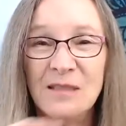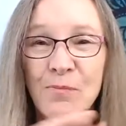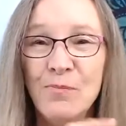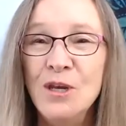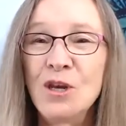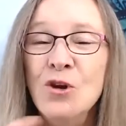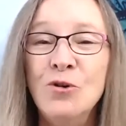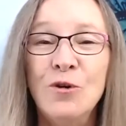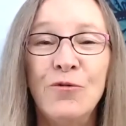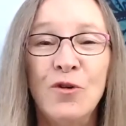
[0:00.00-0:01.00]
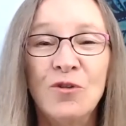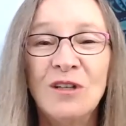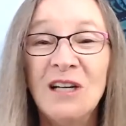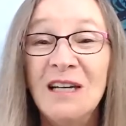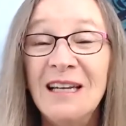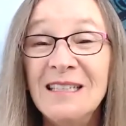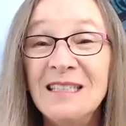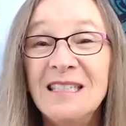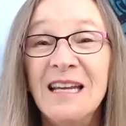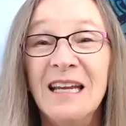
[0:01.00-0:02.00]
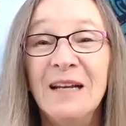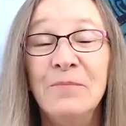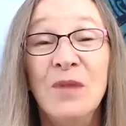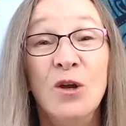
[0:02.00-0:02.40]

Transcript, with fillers: beautiful, glistening